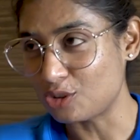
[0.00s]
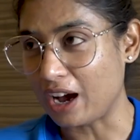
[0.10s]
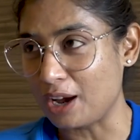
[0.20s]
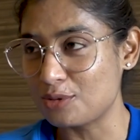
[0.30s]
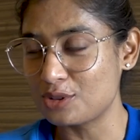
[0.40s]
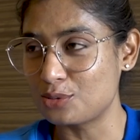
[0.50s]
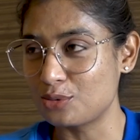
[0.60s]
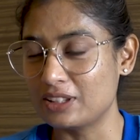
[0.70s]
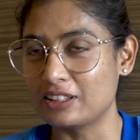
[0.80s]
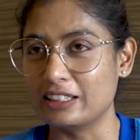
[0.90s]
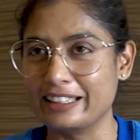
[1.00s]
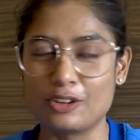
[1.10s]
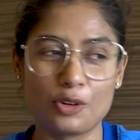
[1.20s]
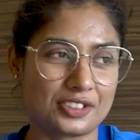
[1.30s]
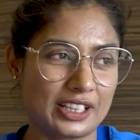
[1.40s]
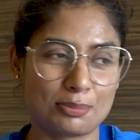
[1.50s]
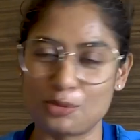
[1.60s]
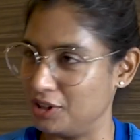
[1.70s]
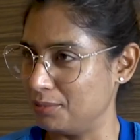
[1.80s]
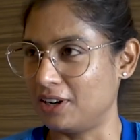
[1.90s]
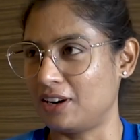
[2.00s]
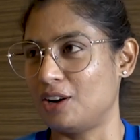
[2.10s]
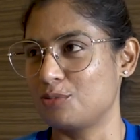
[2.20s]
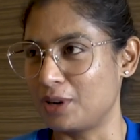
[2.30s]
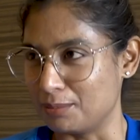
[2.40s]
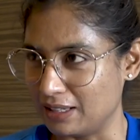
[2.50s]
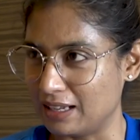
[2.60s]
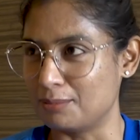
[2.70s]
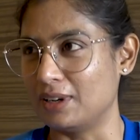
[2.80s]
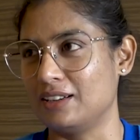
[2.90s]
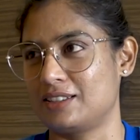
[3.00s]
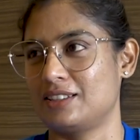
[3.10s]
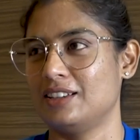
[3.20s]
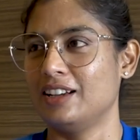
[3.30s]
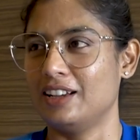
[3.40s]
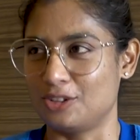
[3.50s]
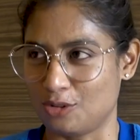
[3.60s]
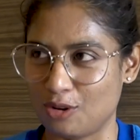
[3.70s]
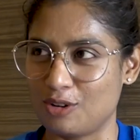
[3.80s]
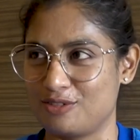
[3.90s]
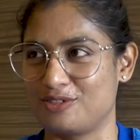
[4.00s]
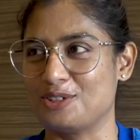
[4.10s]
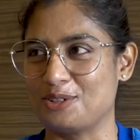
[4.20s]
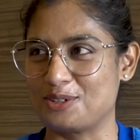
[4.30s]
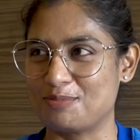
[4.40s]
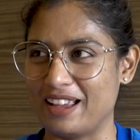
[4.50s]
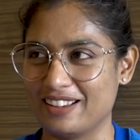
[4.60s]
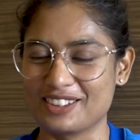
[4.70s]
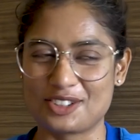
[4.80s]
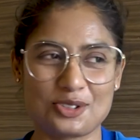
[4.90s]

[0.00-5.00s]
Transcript: So I was in the league of, say, Purnima Rao, Pramila Bhatt, and all of those players.